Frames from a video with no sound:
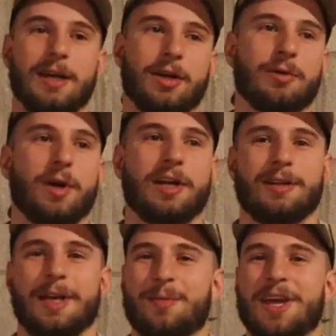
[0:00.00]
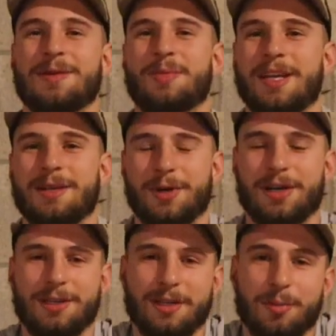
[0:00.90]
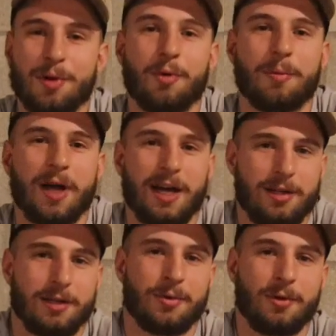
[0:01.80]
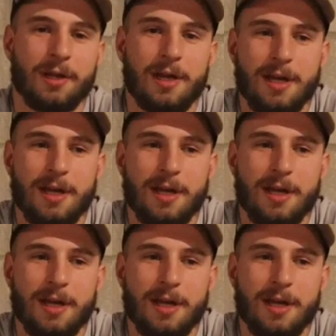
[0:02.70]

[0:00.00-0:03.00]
a good way to like make the peanut butter a little bit more palatable.